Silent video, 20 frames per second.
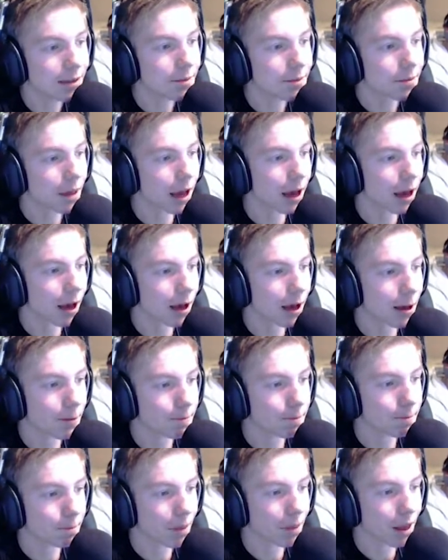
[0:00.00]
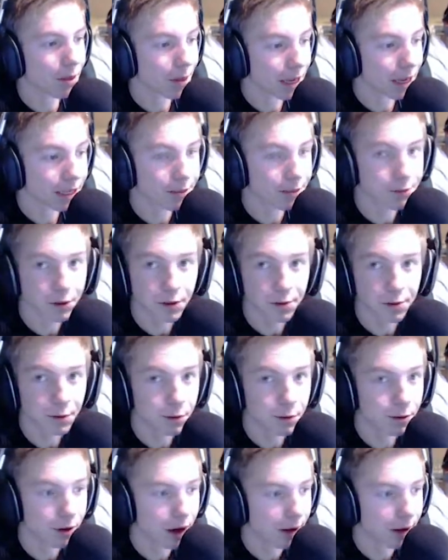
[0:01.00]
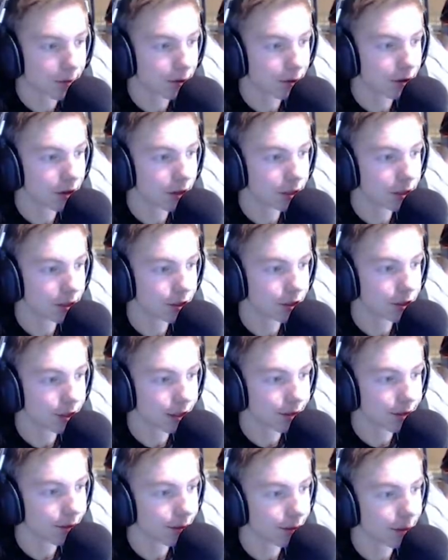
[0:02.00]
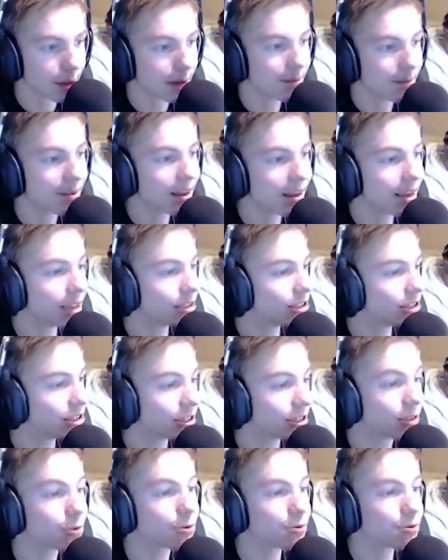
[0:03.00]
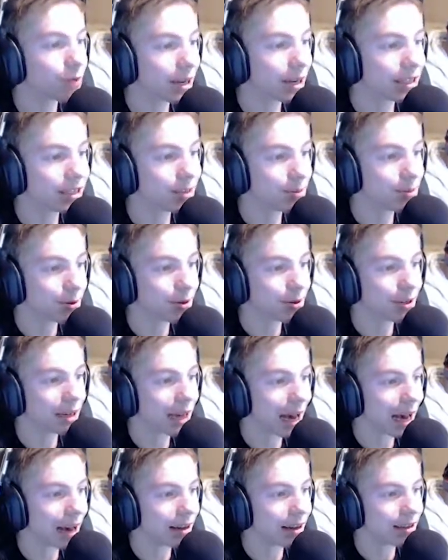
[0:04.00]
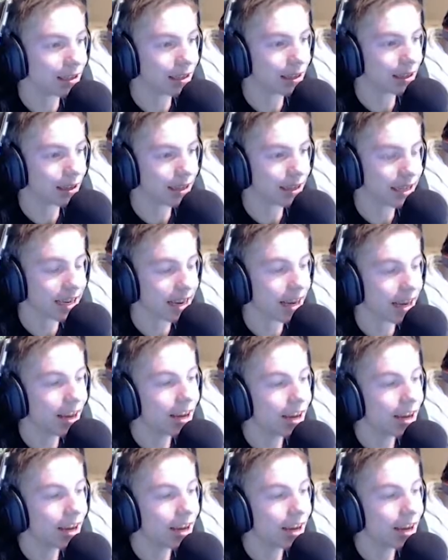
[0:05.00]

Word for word: um, thankful for how you guys are doing with me. It's just great supporting and uh, yeah.